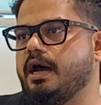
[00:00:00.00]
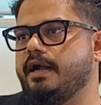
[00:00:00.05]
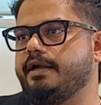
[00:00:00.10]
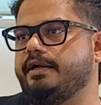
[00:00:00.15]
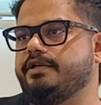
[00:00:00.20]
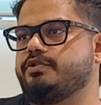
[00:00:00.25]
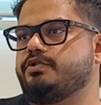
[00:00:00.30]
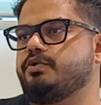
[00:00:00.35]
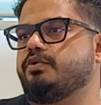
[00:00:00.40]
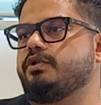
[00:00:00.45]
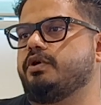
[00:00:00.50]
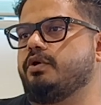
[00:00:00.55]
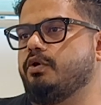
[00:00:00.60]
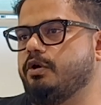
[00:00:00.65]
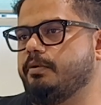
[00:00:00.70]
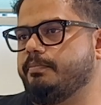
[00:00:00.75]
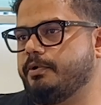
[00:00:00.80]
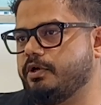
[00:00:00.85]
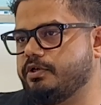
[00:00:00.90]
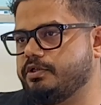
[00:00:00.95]
Understood the
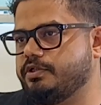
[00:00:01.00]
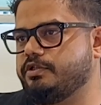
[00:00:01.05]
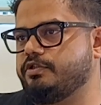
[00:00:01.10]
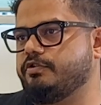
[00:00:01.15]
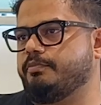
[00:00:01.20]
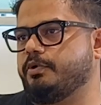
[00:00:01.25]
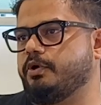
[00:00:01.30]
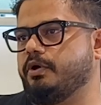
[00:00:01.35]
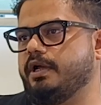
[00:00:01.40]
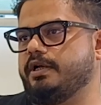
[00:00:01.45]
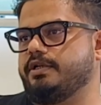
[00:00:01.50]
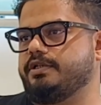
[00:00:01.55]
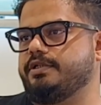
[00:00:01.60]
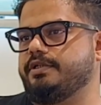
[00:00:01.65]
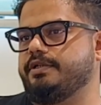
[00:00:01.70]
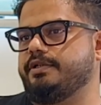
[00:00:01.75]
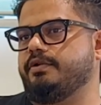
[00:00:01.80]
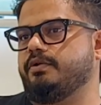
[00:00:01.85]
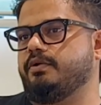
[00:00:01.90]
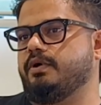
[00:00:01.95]
whole process of
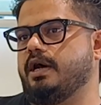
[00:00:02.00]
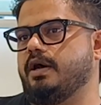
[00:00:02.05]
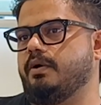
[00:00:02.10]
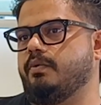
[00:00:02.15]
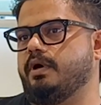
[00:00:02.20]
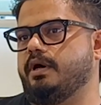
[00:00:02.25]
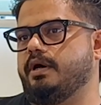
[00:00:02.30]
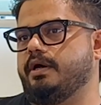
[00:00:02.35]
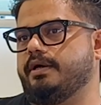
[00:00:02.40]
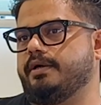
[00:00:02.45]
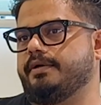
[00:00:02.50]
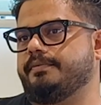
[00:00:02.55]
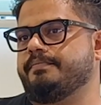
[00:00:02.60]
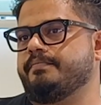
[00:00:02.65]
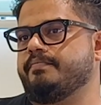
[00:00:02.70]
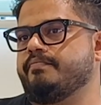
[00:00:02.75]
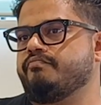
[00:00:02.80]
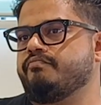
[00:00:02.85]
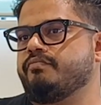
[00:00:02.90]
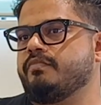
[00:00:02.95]
production, how our
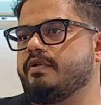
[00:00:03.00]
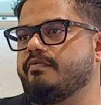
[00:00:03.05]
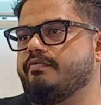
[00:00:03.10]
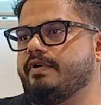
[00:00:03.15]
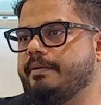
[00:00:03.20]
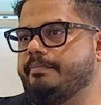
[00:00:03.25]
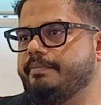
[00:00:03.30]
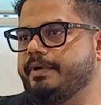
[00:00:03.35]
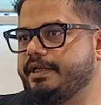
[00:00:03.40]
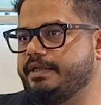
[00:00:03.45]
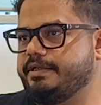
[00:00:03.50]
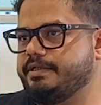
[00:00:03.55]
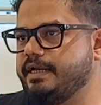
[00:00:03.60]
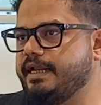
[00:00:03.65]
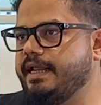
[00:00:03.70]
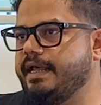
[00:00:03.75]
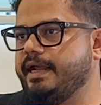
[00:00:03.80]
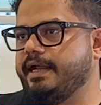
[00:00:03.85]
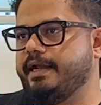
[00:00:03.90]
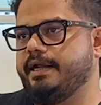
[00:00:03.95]
fabrics
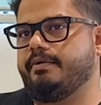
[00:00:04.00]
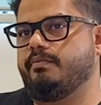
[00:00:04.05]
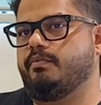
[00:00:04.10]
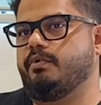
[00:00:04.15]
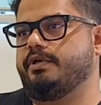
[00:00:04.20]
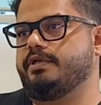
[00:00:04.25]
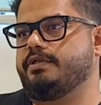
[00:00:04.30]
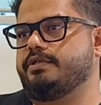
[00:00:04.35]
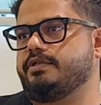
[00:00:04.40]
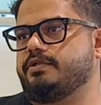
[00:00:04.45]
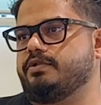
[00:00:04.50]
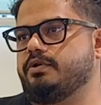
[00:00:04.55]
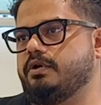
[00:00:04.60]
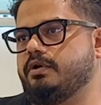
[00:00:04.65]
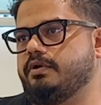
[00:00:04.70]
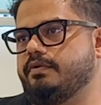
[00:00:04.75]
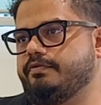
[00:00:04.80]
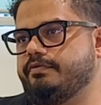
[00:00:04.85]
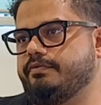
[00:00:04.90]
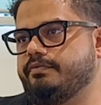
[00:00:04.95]
laid, what is the
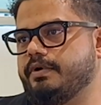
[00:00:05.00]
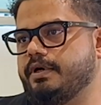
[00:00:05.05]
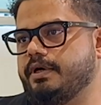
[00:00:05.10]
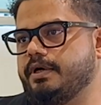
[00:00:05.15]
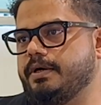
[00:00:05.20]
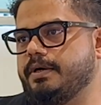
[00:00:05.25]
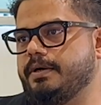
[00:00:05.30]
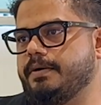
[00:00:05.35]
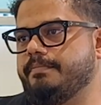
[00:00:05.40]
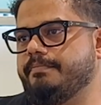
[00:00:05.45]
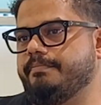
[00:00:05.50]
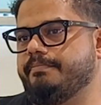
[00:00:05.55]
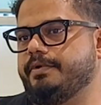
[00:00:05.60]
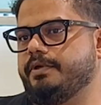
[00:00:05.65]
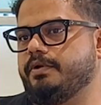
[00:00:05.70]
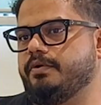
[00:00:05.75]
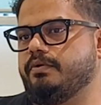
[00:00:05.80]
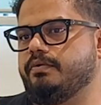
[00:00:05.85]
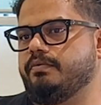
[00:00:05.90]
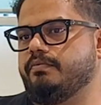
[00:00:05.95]
sort of,
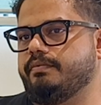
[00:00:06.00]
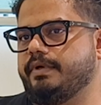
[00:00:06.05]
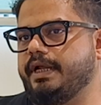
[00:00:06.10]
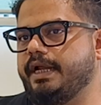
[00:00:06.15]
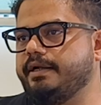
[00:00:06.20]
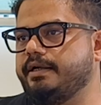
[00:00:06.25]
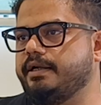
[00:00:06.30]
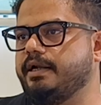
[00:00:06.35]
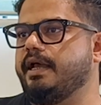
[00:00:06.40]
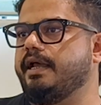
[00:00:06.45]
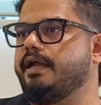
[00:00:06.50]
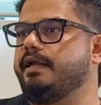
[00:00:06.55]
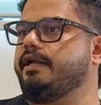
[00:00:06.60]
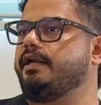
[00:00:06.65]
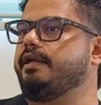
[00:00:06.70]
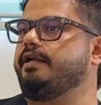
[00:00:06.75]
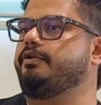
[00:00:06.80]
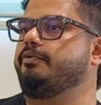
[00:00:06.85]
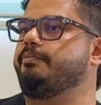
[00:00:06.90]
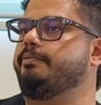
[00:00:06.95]

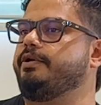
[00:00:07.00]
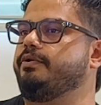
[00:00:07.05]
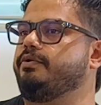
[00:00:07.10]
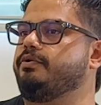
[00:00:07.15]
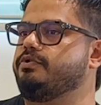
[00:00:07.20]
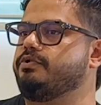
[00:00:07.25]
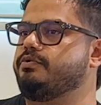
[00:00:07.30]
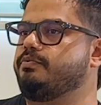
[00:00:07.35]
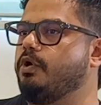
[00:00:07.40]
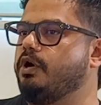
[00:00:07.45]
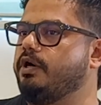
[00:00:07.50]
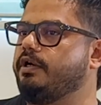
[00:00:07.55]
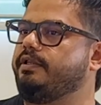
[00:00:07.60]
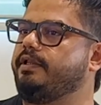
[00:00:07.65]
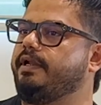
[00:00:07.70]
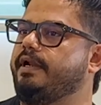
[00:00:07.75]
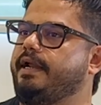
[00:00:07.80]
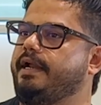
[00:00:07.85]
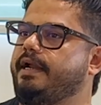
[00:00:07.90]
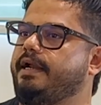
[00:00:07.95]
interlining to be used, what
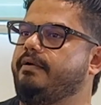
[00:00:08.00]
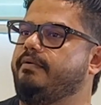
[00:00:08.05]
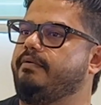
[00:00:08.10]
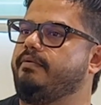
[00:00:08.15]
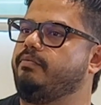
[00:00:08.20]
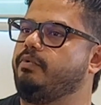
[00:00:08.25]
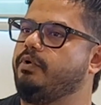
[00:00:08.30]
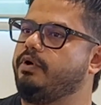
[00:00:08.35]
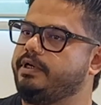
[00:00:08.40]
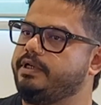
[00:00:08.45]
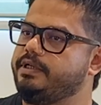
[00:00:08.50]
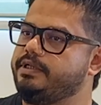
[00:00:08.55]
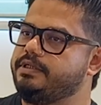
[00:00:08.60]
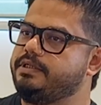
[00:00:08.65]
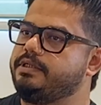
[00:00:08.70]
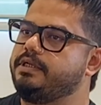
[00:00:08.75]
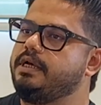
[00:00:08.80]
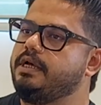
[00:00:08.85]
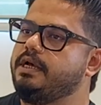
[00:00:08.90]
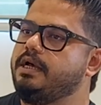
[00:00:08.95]
thread, what
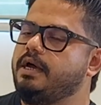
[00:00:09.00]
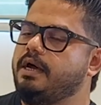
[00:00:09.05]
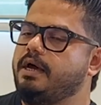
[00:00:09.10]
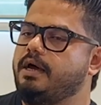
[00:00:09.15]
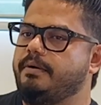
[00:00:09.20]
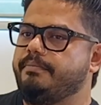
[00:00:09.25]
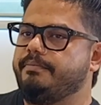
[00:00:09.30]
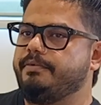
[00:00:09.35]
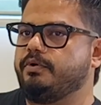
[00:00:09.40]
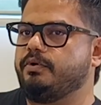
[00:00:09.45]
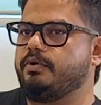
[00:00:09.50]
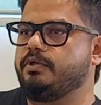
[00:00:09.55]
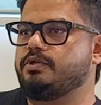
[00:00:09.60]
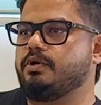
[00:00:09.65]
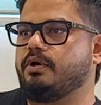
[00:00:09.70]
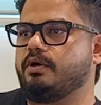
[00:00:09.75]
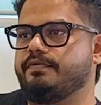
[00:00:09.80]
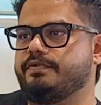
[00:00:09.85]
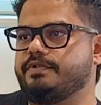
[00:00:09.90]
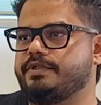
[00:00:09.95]
is, a
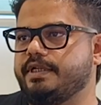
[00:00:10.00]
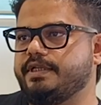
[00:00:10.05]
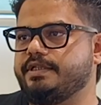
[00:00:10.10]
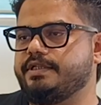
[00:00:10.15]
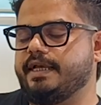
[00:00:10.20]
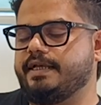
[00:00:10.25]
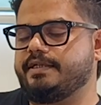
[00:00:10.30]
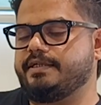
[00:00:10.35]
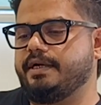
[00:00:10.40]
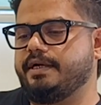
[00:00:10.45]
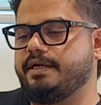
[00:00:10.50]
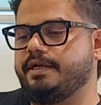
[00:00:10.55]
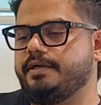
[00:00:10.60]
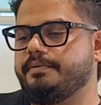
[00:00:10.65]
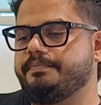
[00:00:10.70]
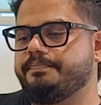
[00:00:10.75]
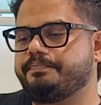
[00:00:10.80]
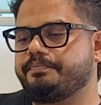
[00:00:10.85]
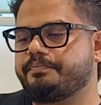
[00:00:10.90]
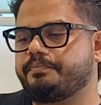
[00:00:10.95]
sort of stitch,
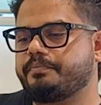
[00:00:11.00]
etc.